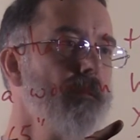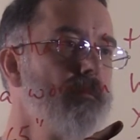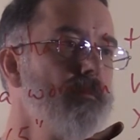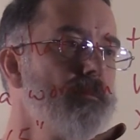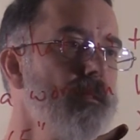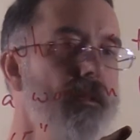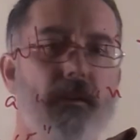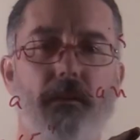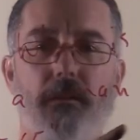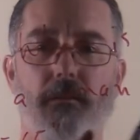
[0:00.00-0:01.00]
goes
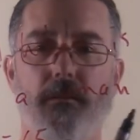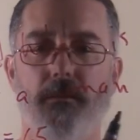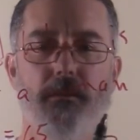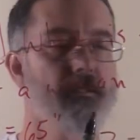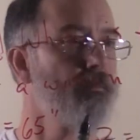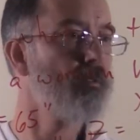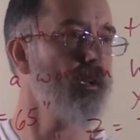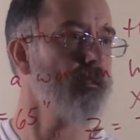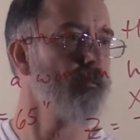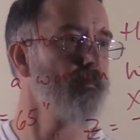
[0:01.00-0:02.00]
there.
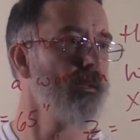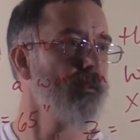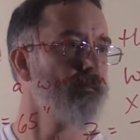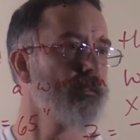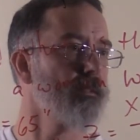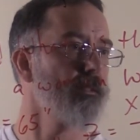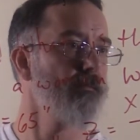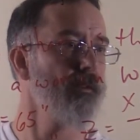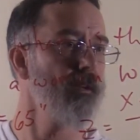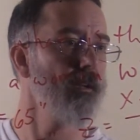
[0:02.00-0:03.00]
Subtract the mean of
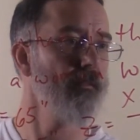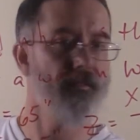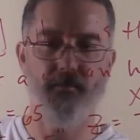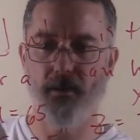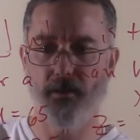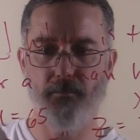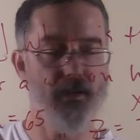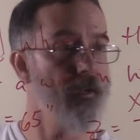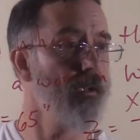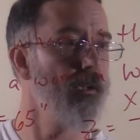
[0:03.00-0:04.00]
65 divided by